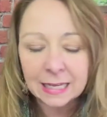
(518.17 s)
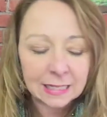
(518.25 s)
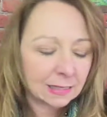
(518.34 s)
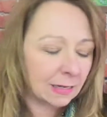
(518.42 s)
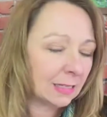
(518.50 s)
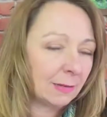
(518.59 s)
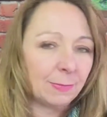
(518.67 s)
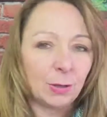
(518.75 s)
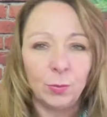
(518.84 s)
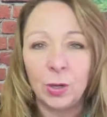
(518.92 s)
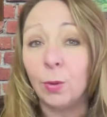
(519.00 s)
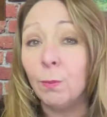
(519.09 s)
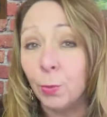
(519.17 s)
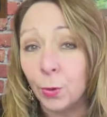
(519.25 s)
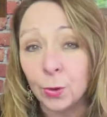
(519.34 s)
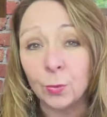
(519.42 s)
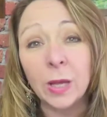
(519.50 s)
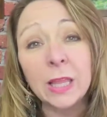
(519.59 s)
It's not something we are
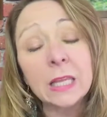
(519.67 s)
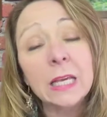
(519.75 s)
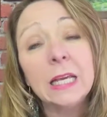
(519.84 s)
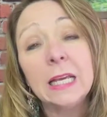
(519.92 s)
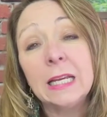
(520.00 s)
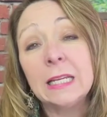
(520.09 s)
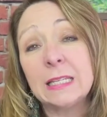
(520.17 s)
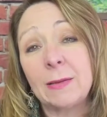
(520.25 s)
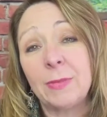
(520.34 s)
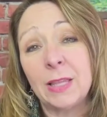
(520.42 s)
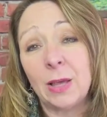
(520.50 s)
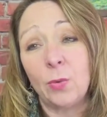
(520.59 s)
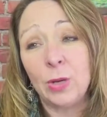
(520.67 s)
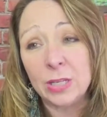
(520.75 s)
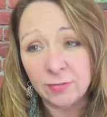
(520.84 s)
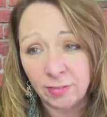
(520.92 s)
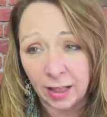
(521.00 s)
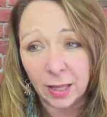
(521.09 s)
born with. It is something that we
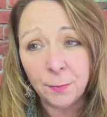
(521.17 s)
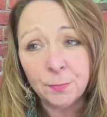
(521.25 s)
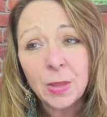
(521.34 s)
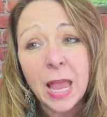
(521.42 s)
develop.